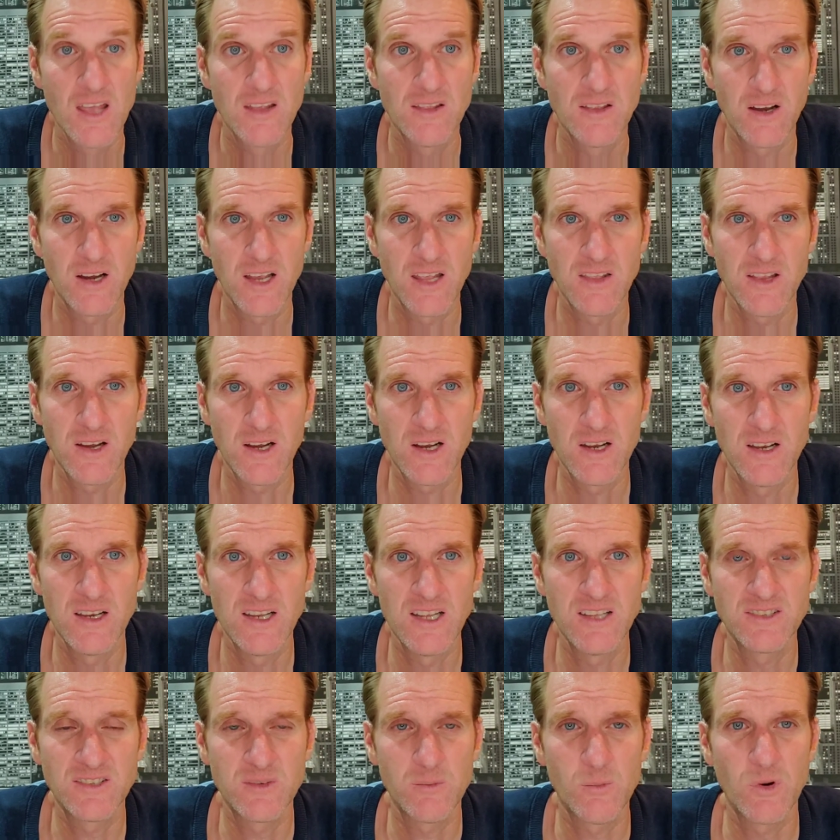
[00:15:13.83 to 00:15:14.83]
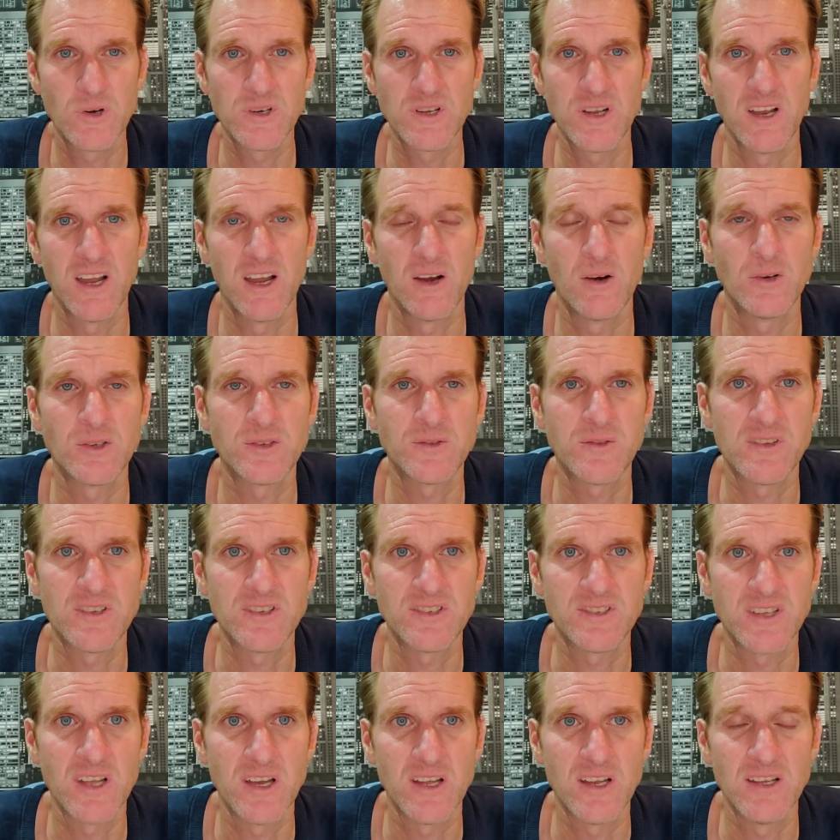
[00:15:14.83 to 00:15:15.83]
They're gonna need some more dineros for the
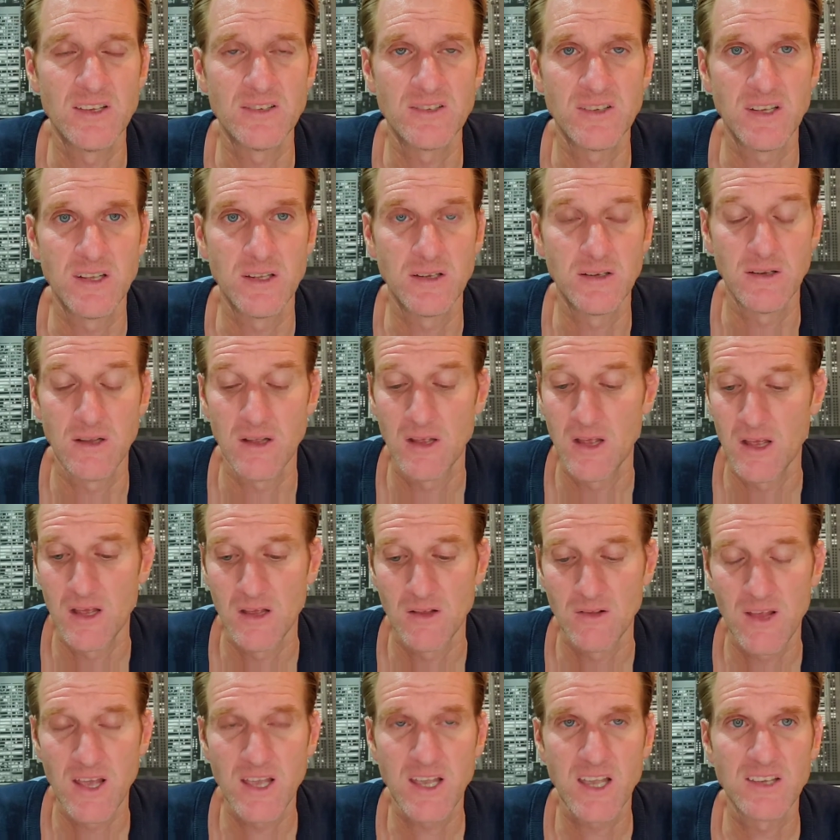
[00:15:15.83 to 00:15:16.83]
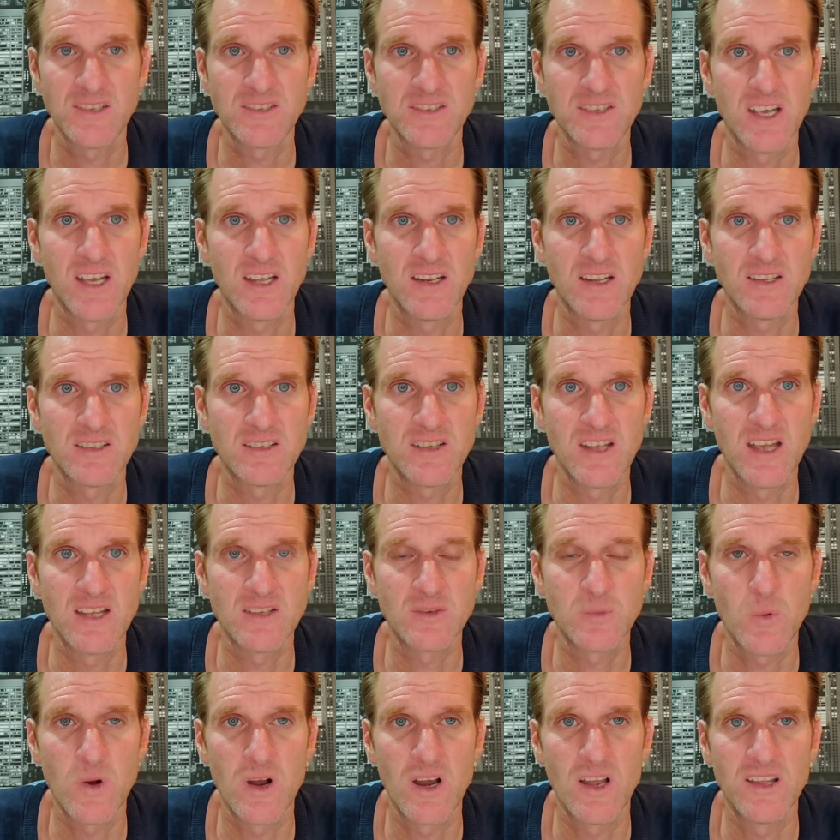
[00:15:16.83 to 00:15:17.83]
studies. And like I said,
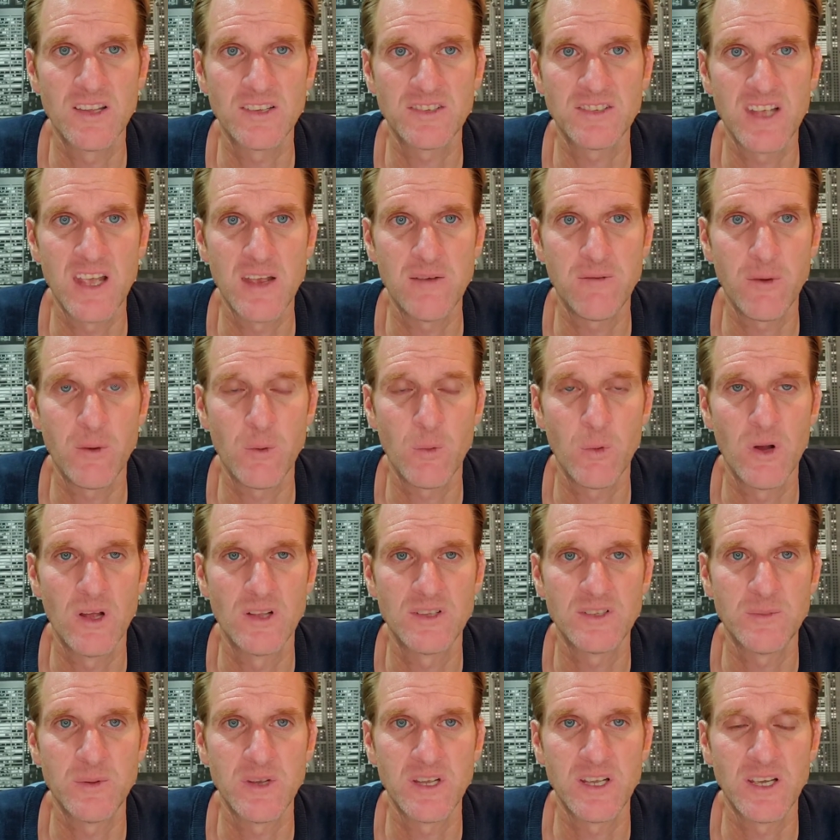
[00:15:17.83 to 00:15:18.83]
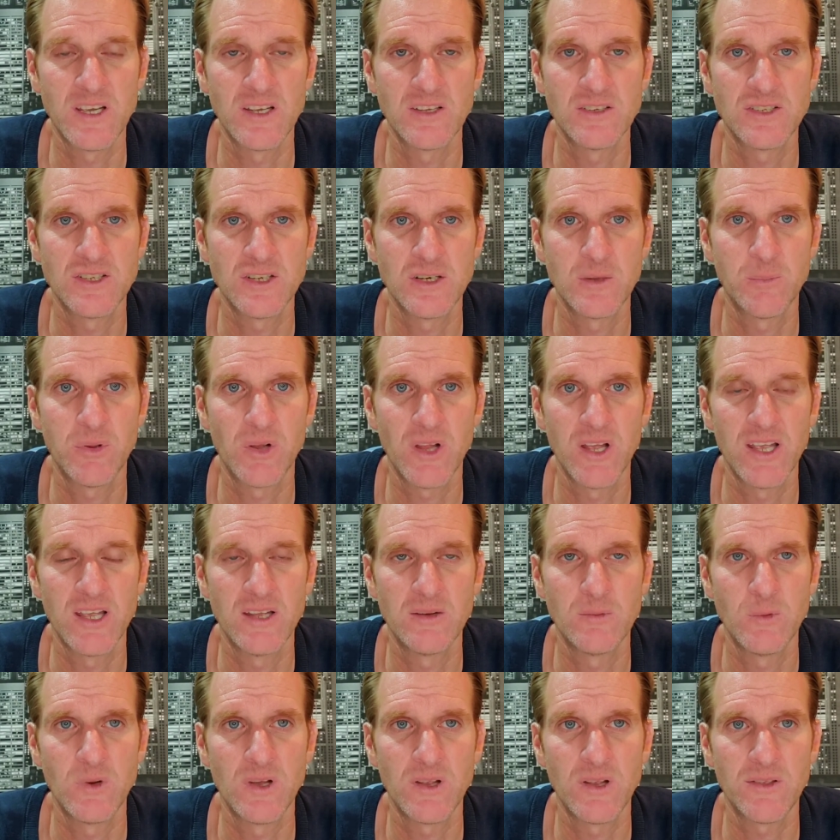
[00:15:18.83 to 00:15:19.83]
it's one of the safer ones because you're
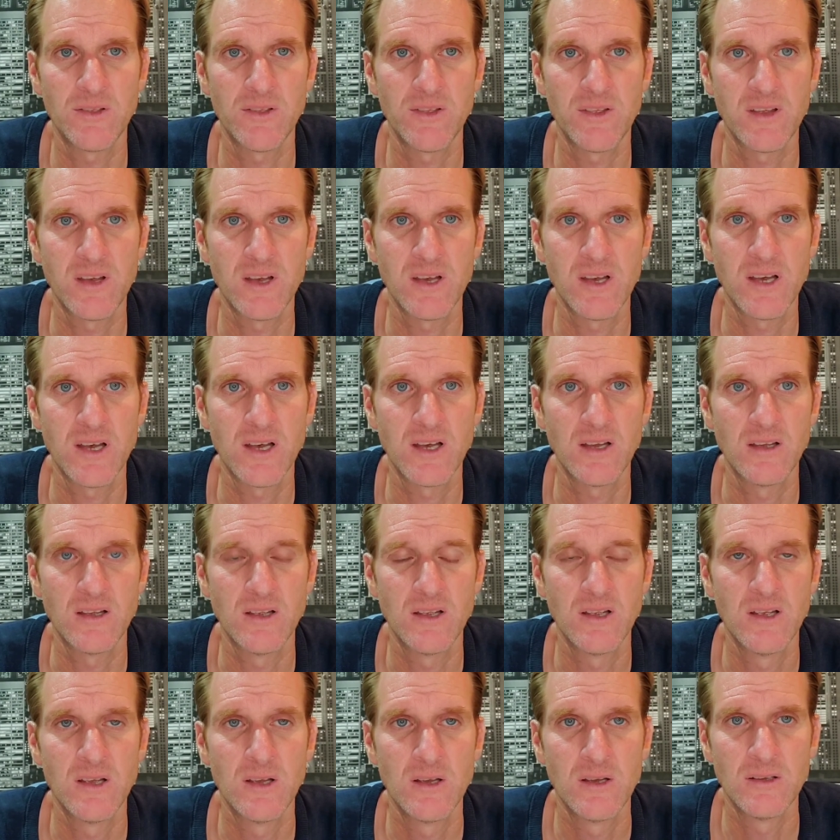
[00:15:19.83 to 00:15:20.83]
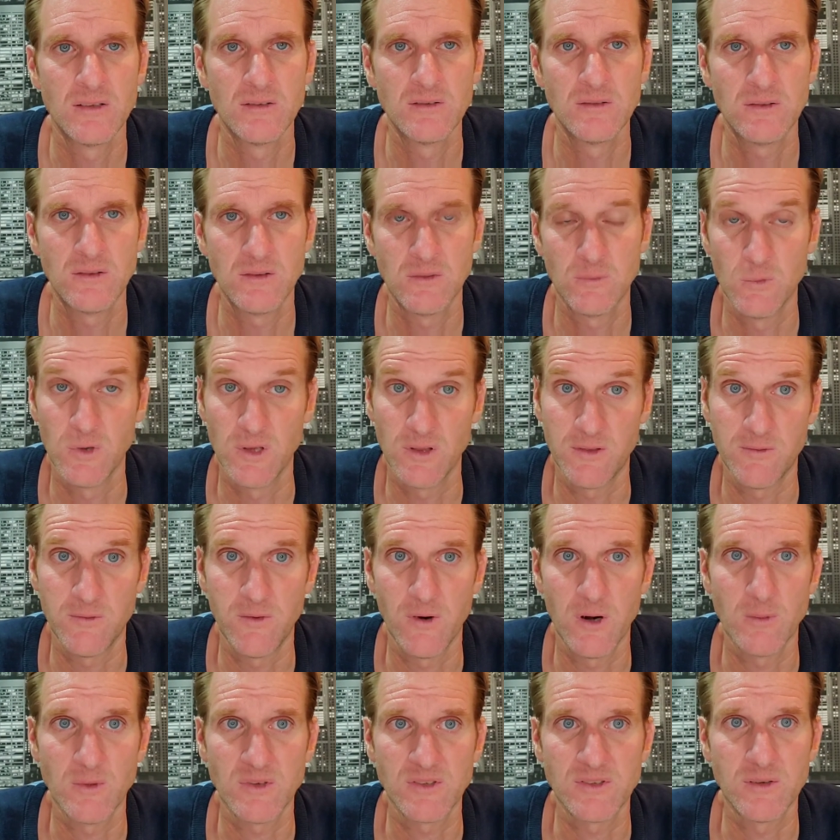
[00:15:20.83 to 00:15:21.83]
playing with
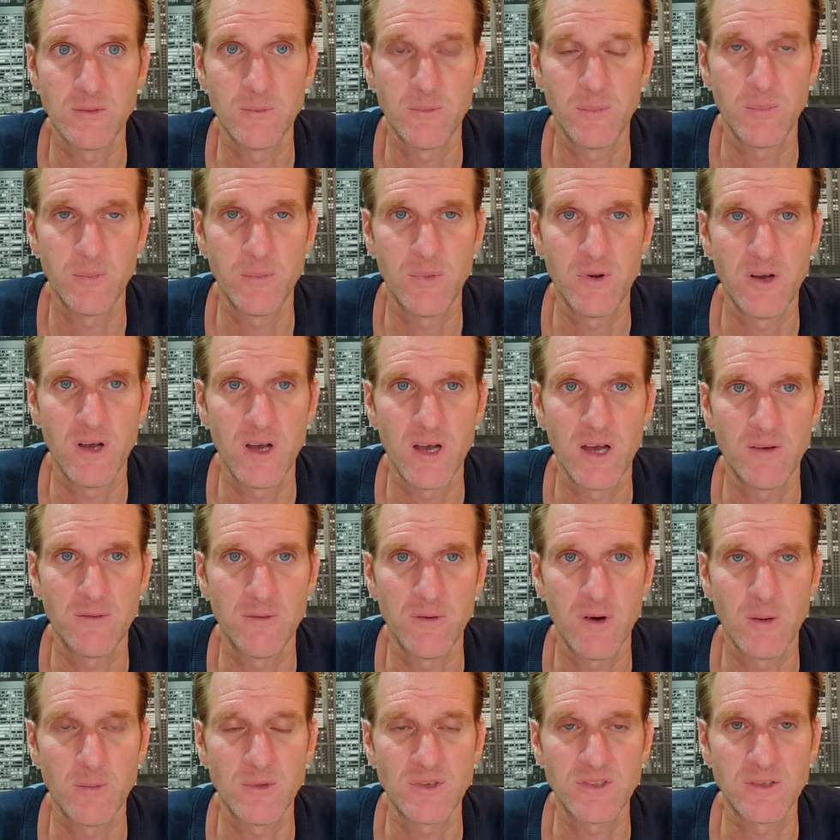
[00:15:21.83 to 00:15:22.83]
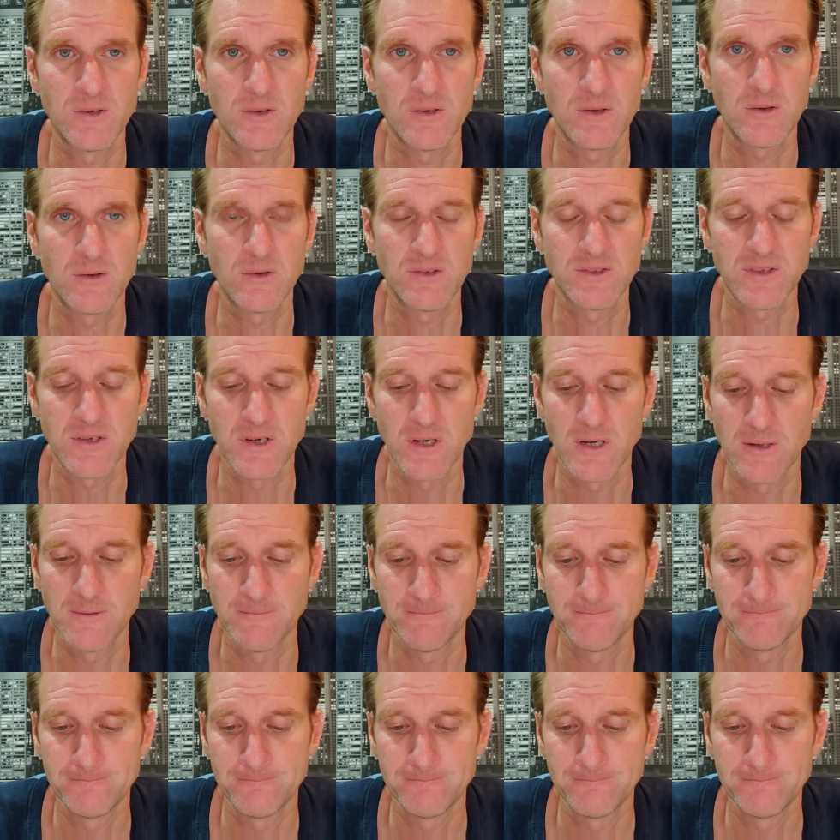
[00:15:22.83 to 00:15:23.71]
pharmaceuticals there.